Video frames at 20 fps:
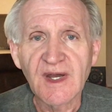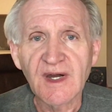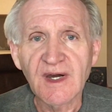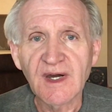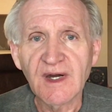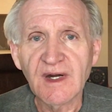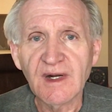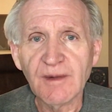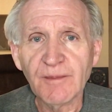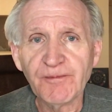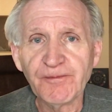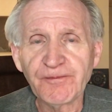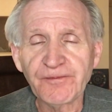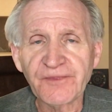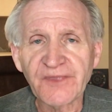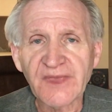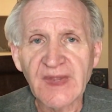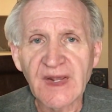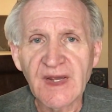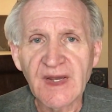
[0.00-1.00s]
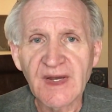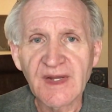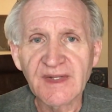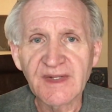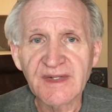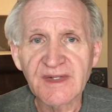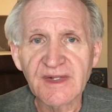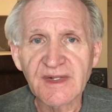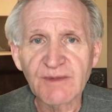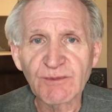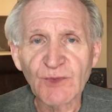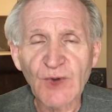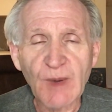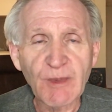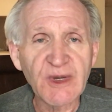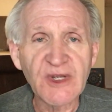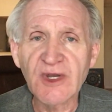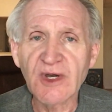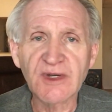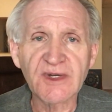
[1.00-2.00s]
Um, and
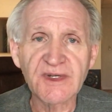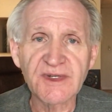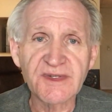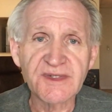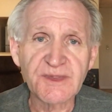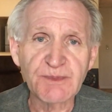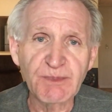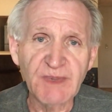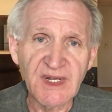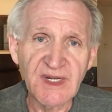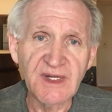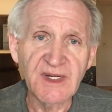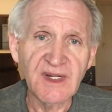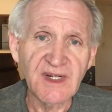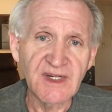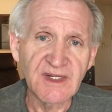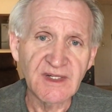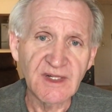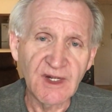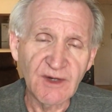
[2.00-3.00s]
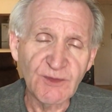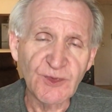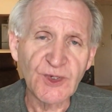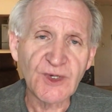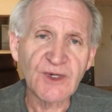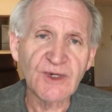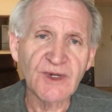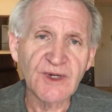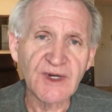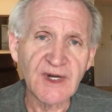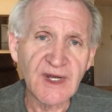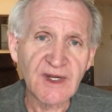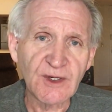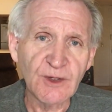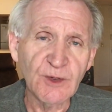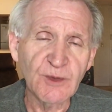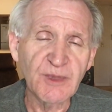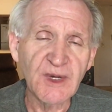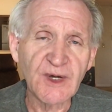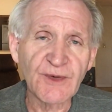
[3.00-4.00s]
Robert Young has been in love with Claudette
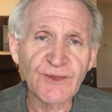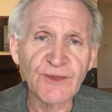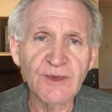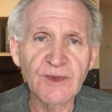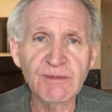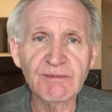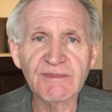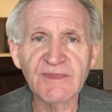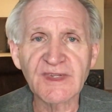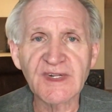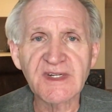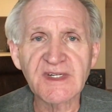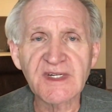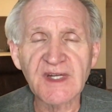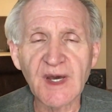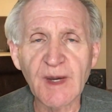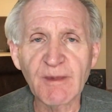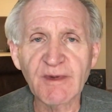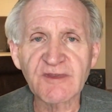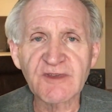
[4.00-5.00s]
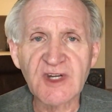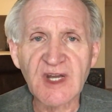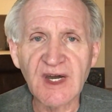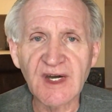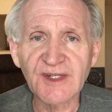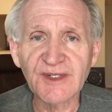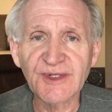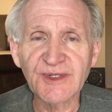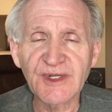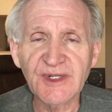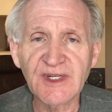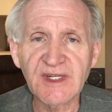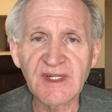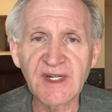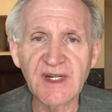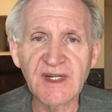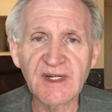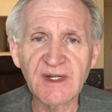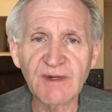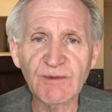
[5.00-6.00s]
Colbert from the time of childhood
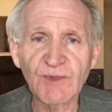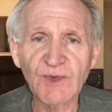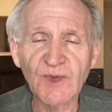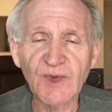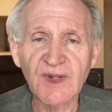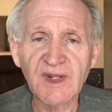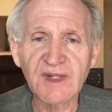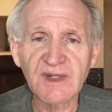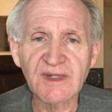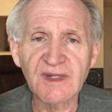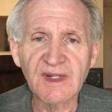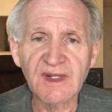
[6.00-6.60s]
and uh,